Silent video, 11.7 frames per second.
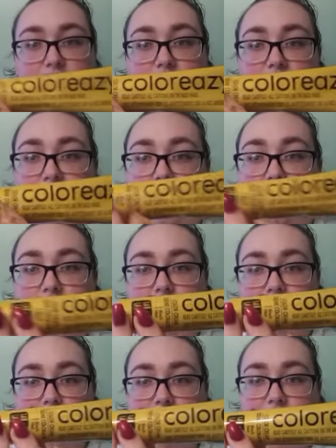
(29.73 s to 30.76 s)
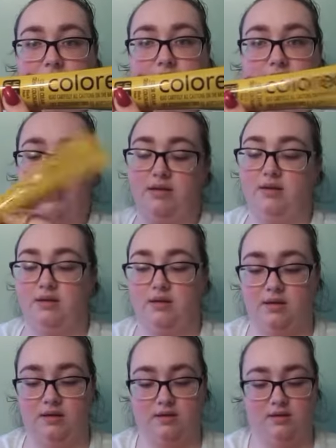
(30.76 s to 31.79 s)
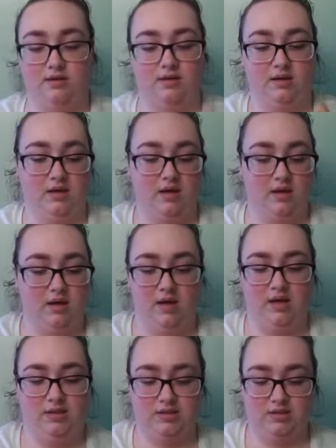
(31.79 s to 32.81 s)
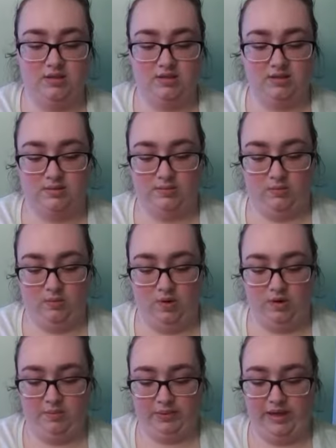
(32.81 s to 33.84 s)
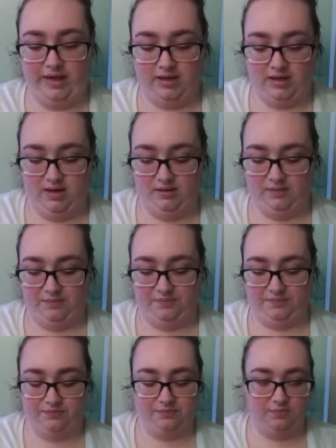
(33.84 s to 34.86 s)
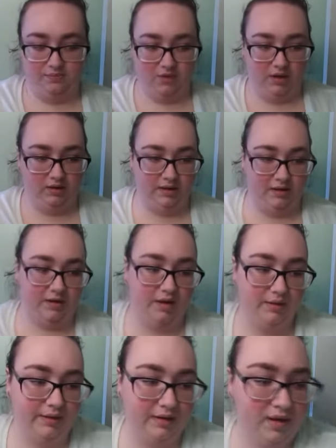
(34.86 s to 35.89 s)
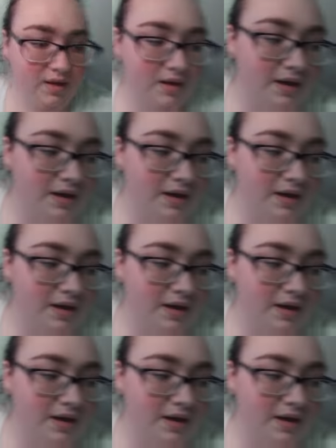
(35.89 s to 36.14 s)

Color Easy. It's just one black hair coloring